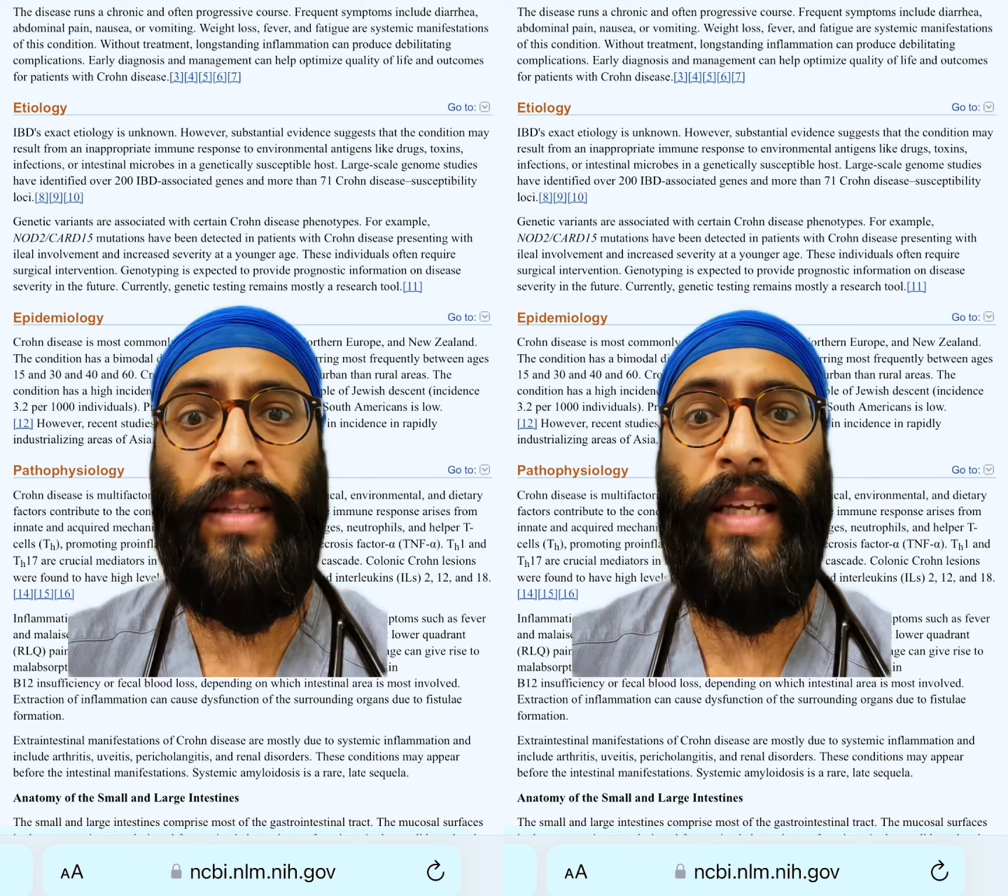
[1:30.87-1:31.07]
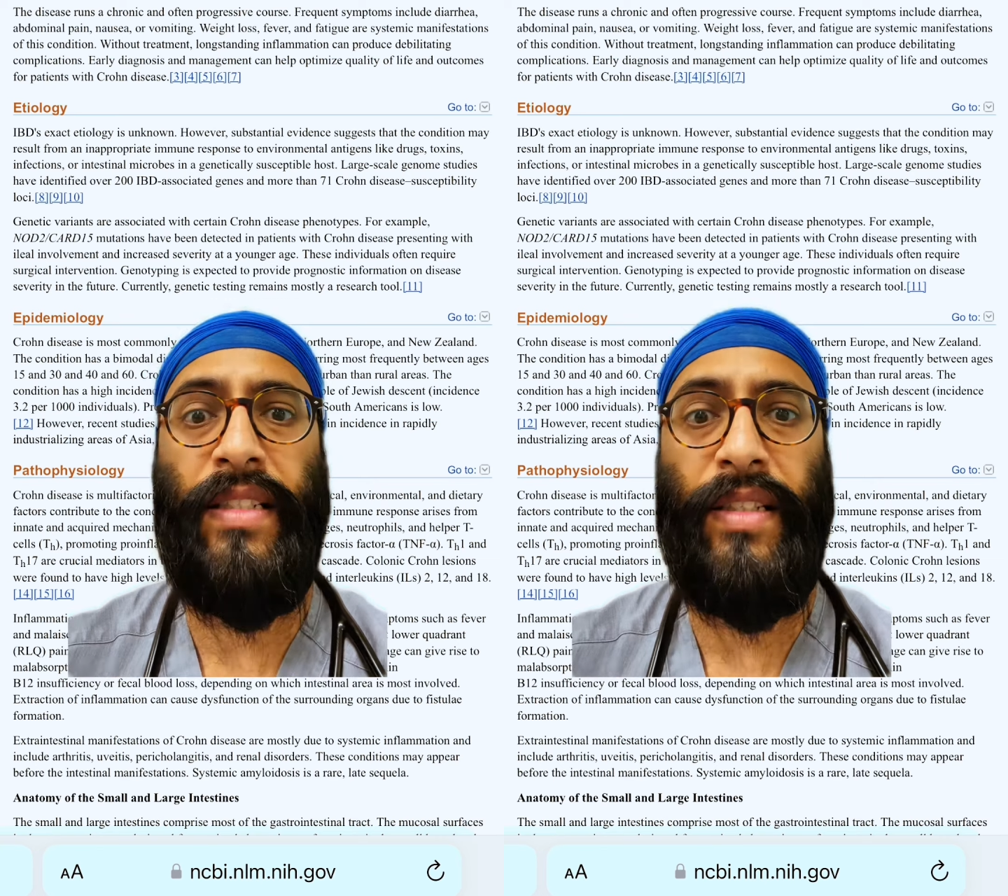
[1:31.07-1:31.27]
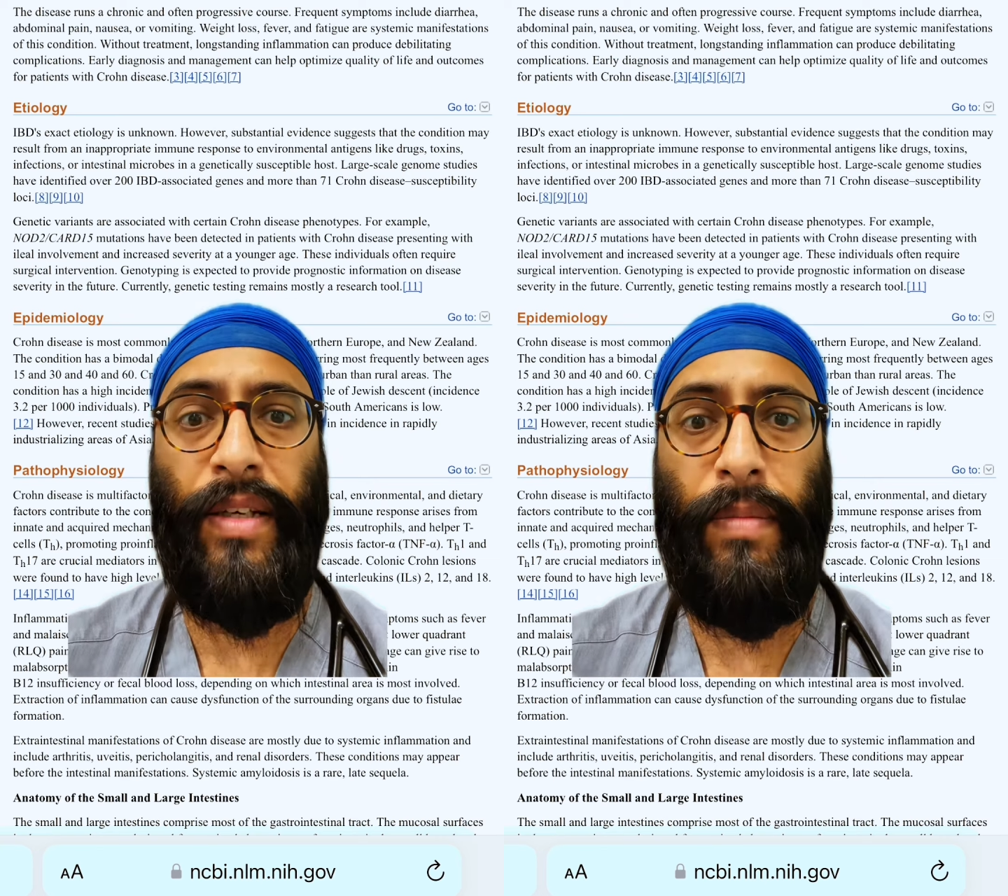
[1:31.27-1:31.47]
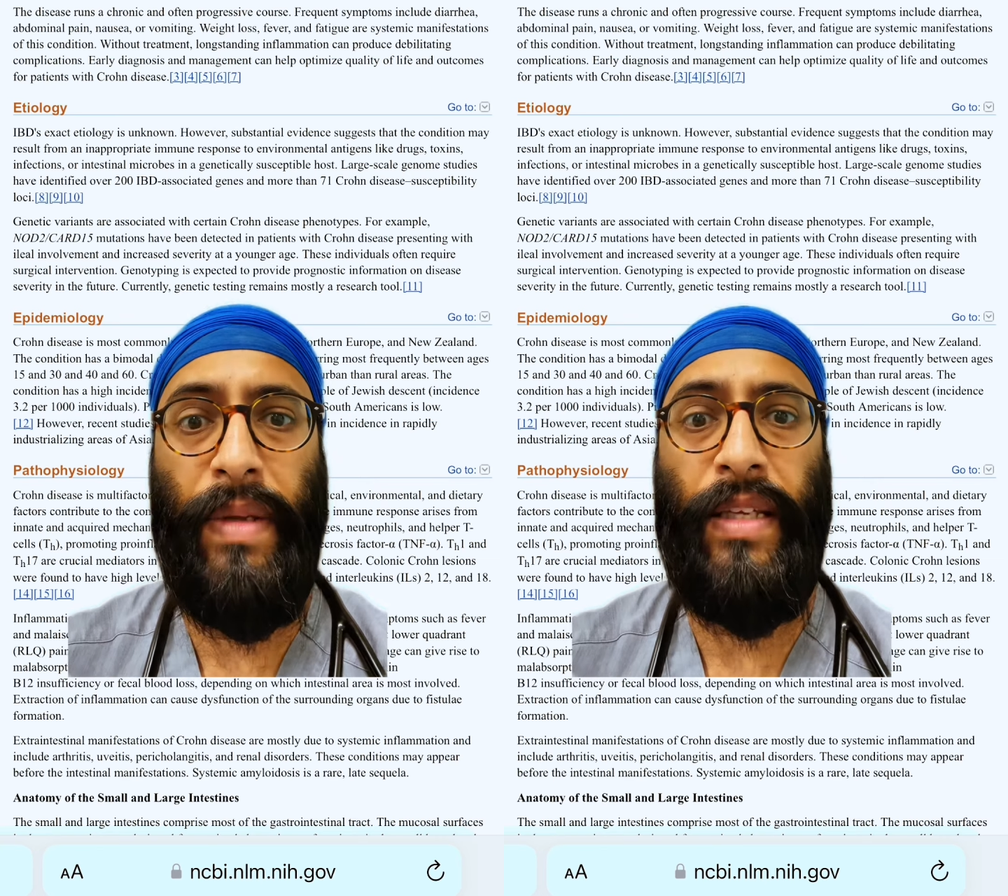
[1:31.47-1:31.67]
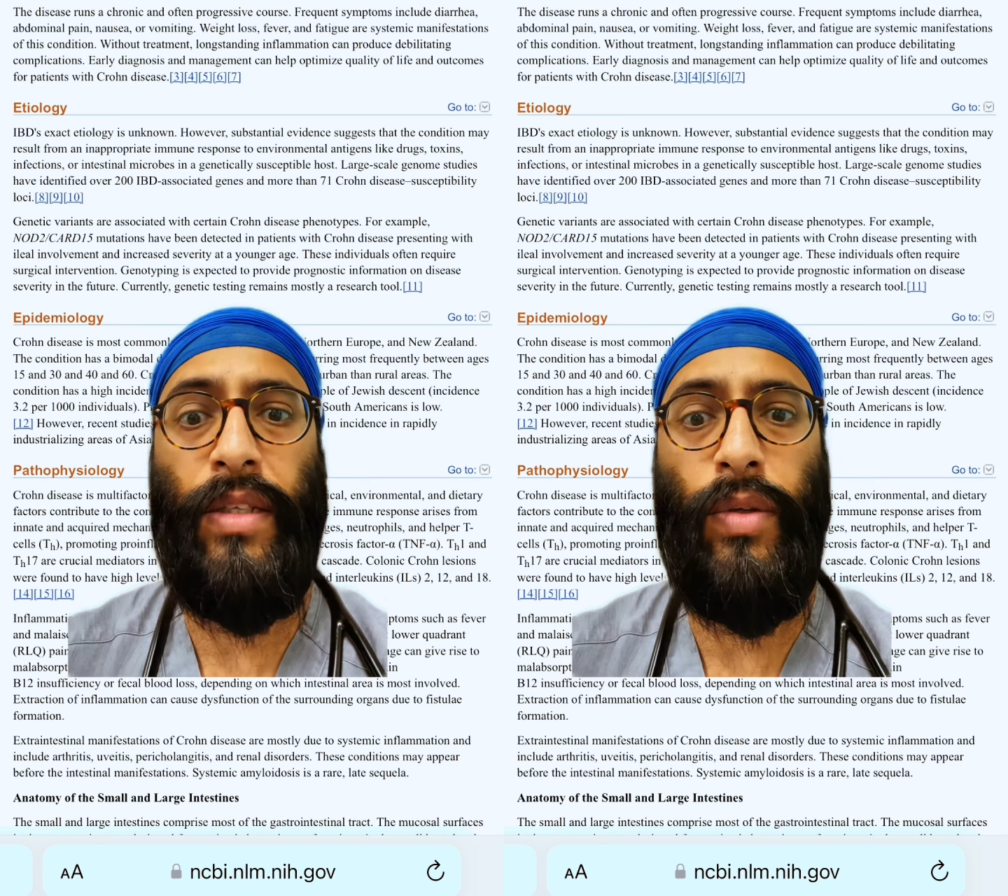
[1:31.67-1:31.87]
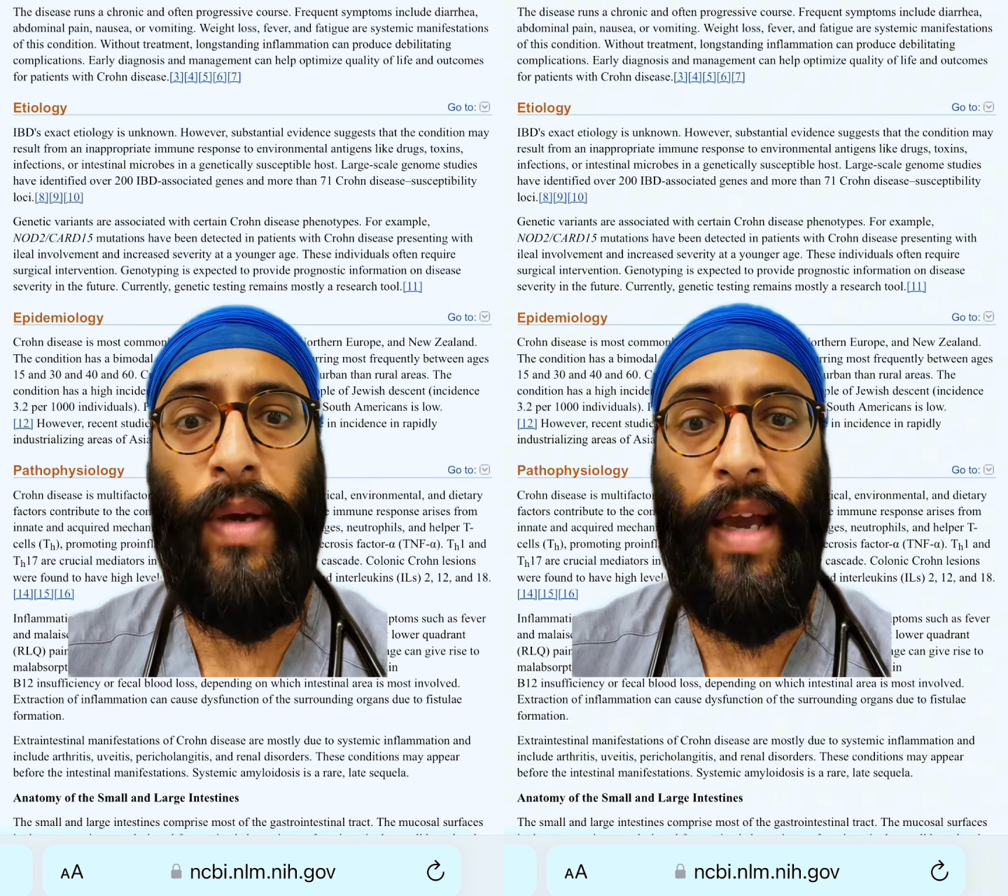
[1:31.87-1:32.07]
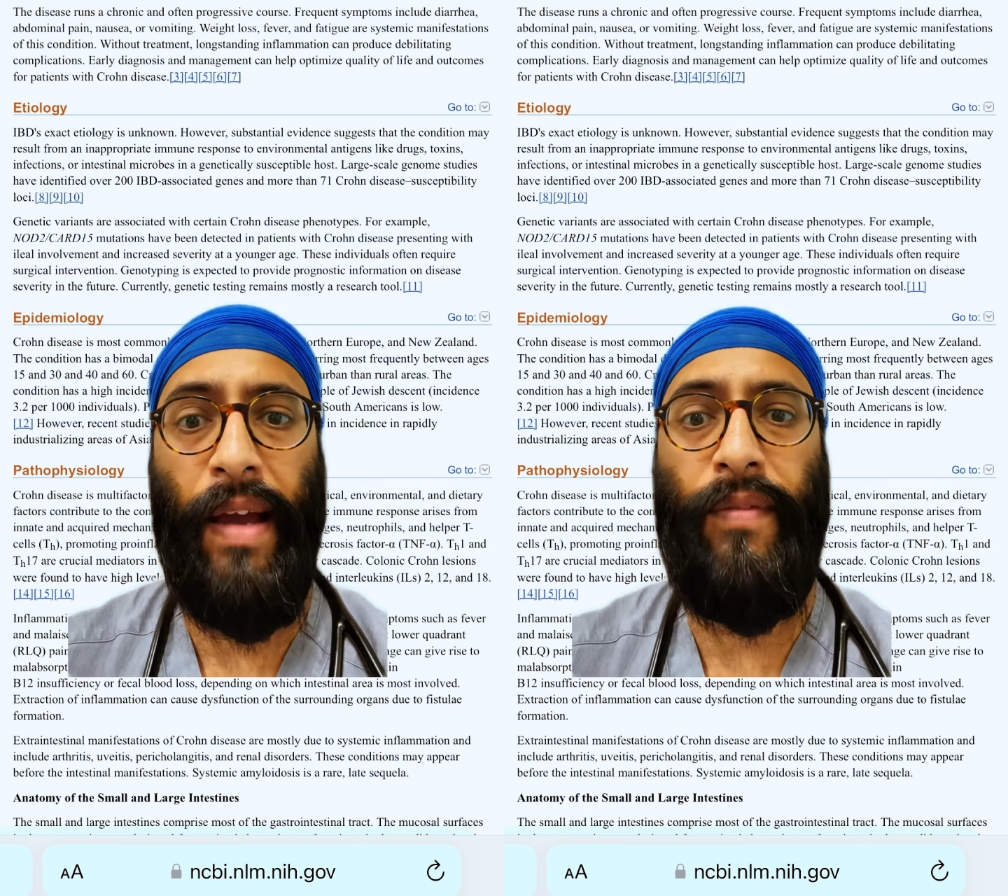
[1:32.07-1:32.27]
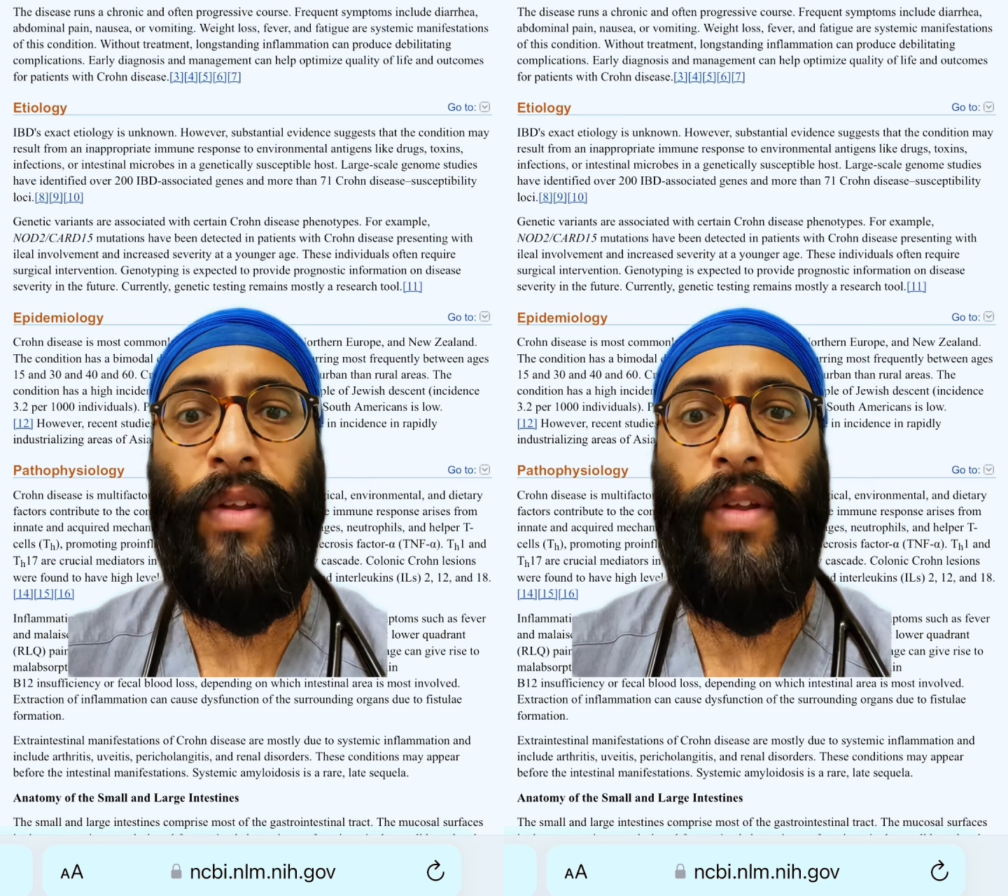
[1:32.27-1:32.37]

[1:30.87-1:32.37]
that's going to make you have